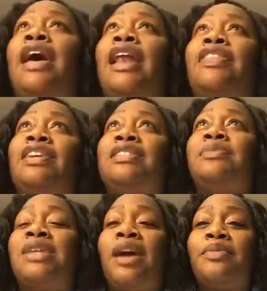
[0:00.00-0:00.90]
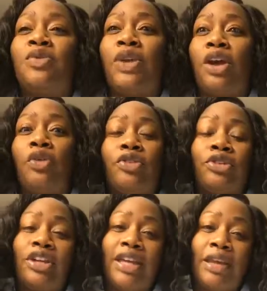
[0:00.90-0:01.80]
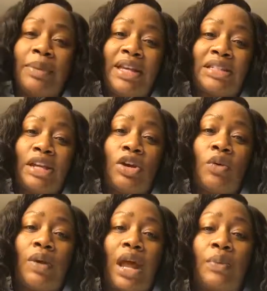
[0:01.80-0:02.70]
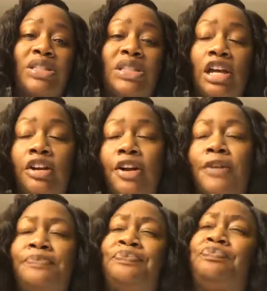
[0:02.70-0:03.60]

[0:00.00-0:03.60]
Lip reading: And I think sometimes we overlook it, because I know when I was younger,